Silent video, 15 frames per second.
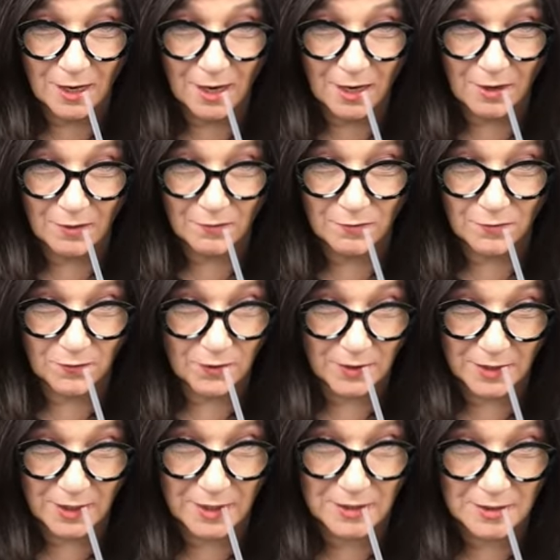of
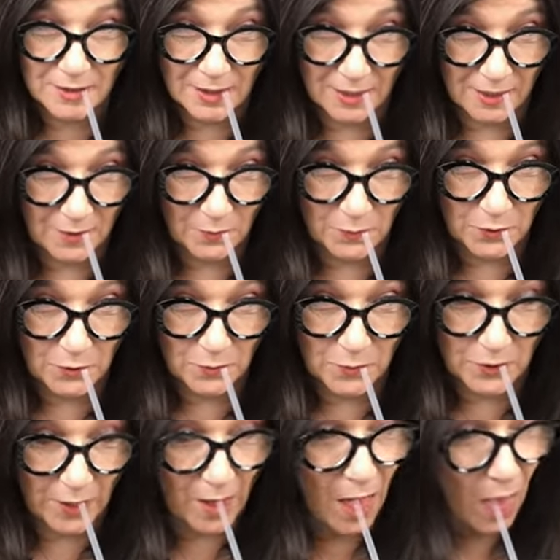kids that hit
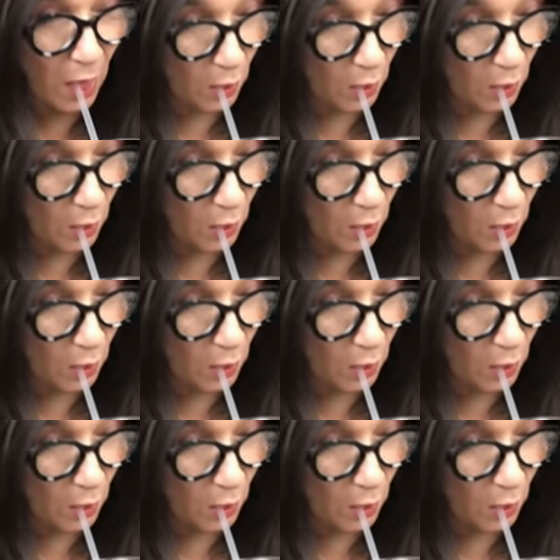puberty?